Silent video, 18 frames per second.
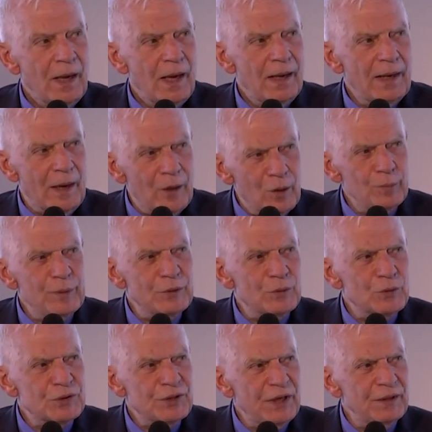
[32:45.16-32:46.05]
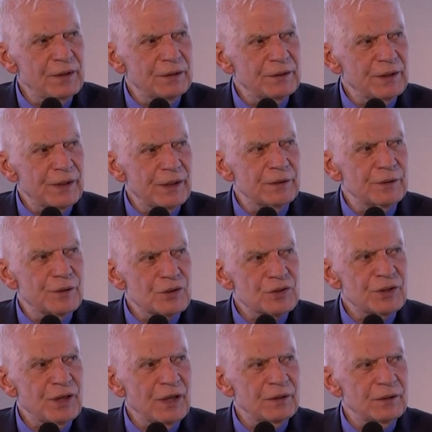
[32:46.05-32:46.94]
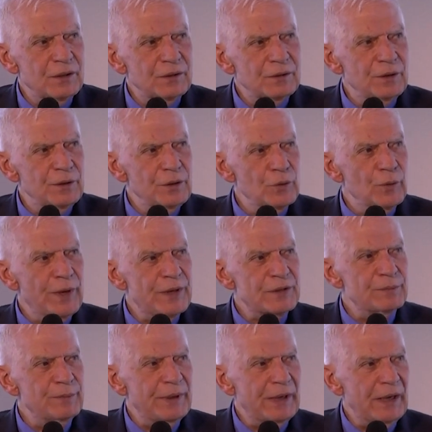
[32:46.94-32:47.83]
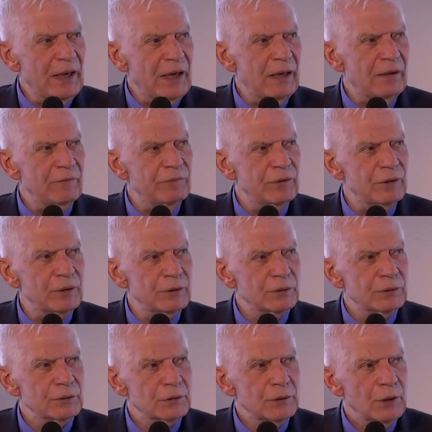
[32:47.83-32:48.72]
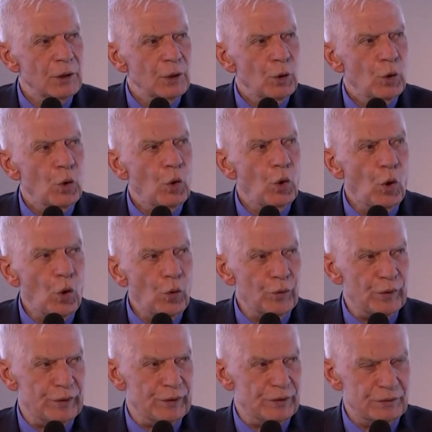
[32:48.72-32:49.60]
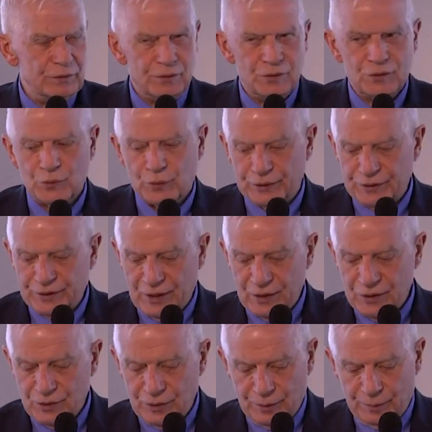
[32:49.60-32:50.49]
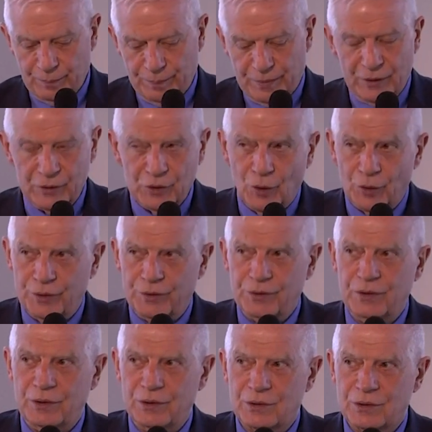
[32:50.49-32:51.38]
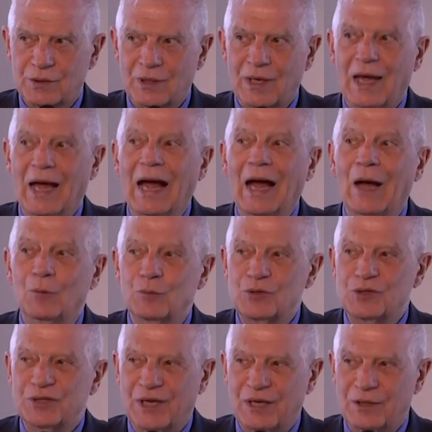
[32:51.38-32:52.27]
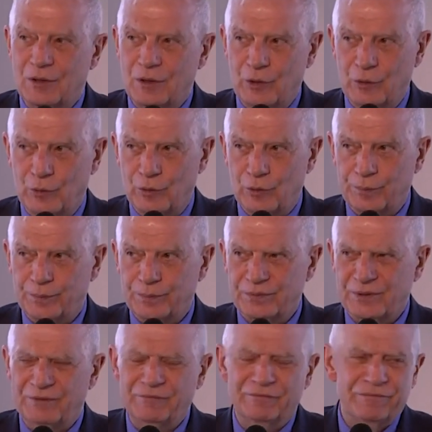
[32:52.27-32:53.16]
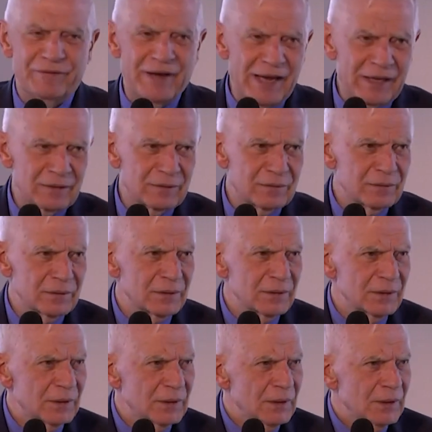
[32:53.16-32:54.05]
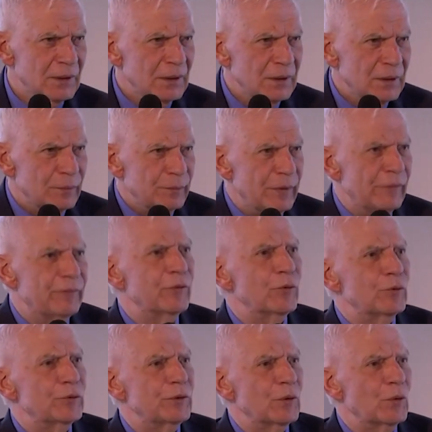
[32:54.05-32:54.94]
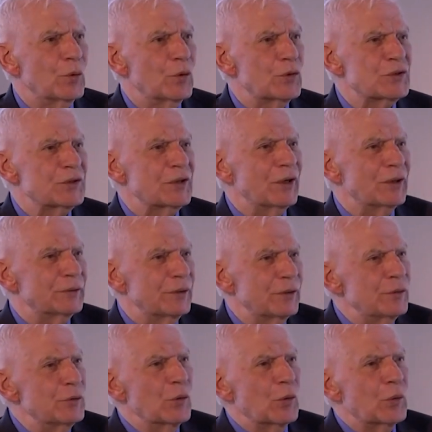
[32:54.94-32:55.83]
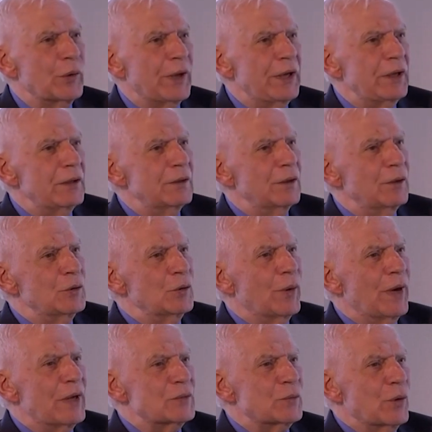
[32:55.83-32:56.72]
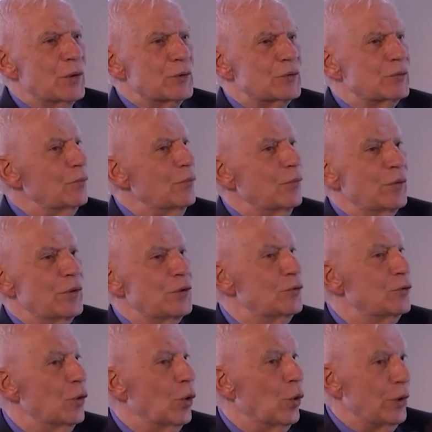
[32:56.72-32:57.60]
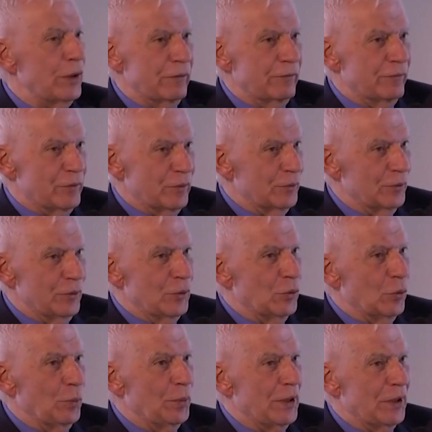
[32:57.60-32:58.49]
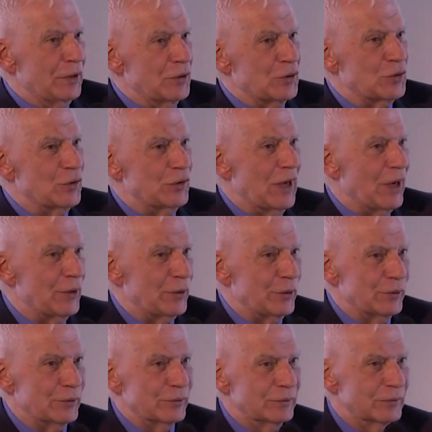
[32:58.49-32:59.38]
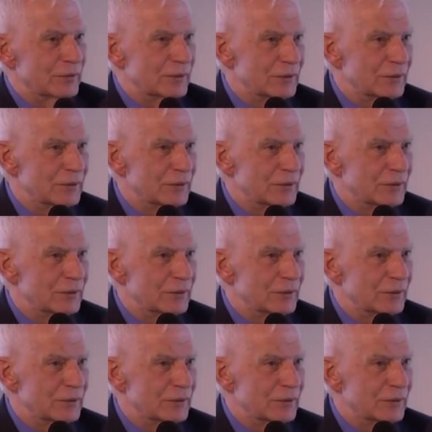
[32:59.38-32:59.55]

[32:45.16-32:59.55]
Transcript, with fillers: And allow me to say that I understand that the U S may have uh, other strategic priorities outside Europe. In fact, before the war started in Ukraine, the U S was withdrawing from the European scenario